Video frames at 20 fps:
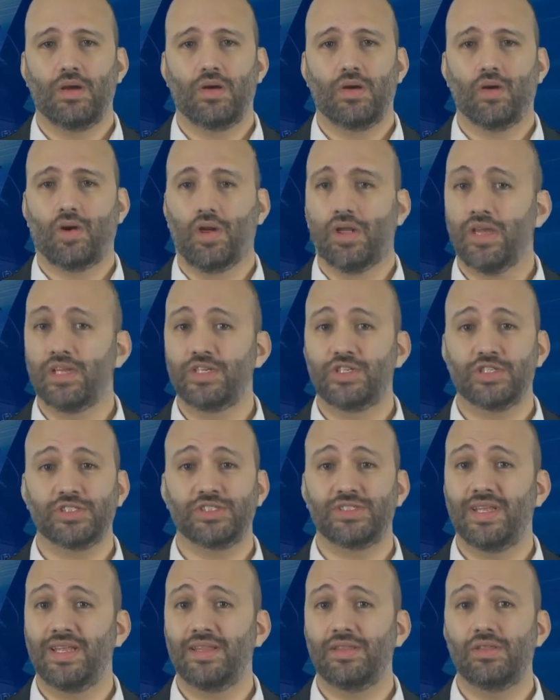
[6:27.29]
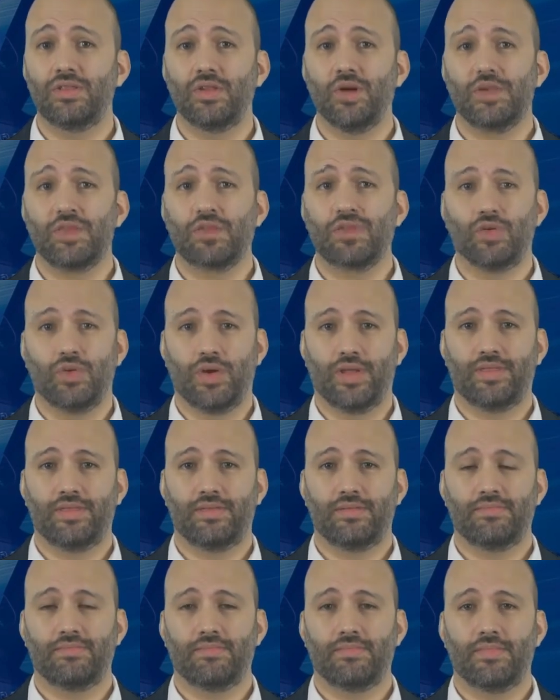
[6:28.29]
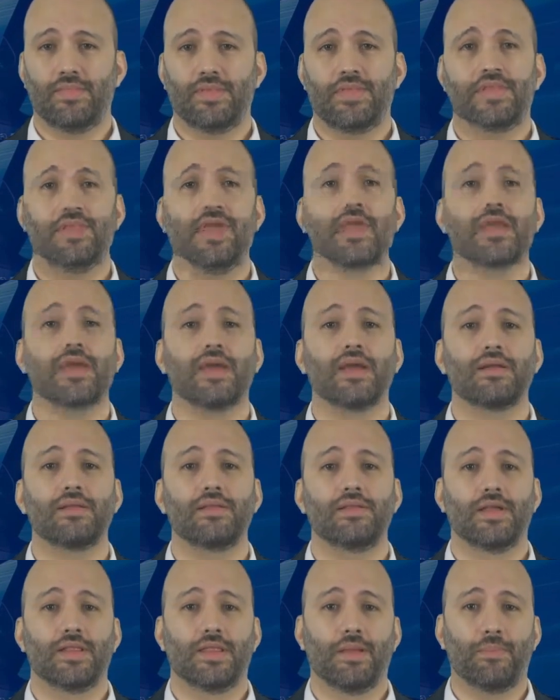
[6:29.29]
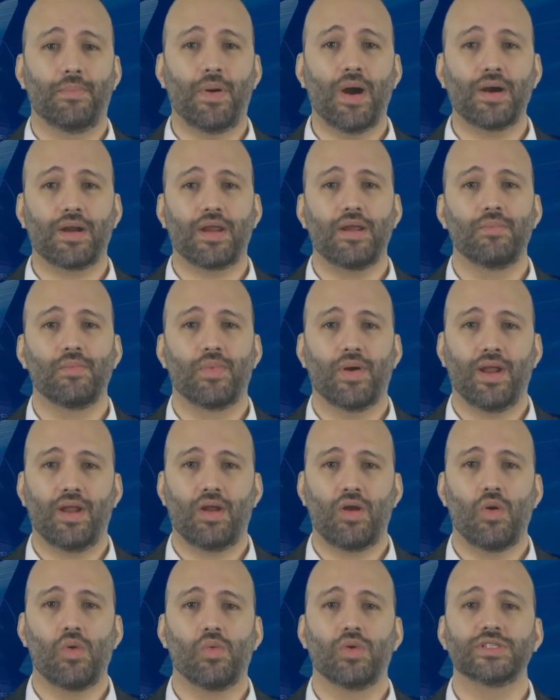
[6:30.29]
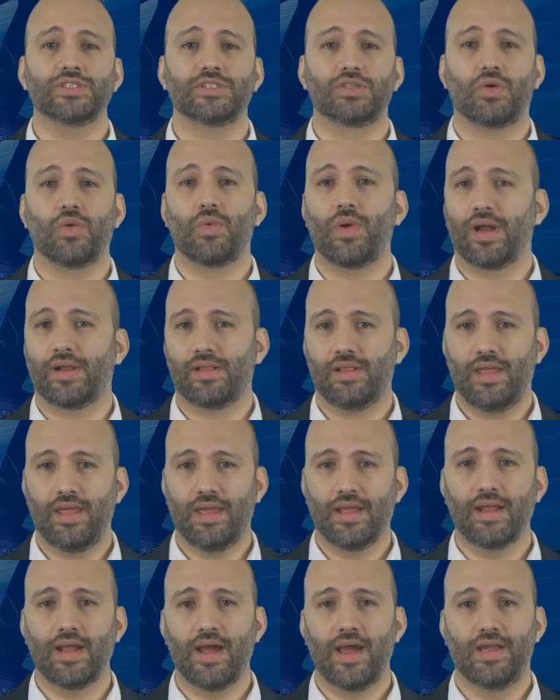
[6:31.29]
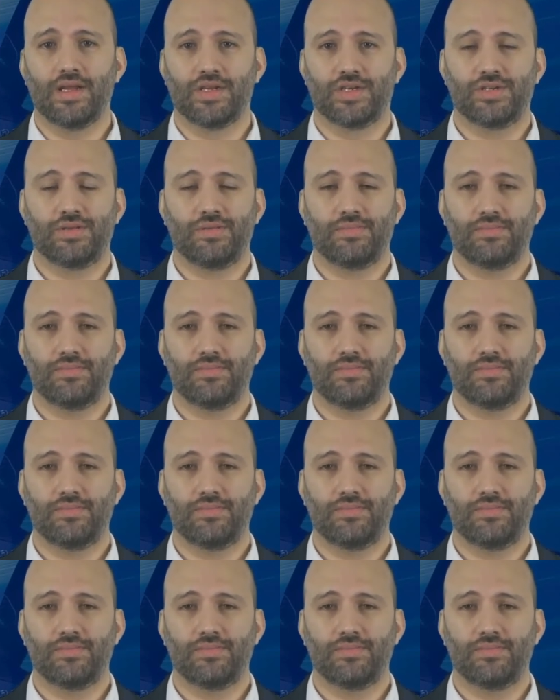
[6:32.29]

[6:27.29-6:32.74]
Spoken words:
or he just did not do it, thinking that the parking brake was correctly engaged.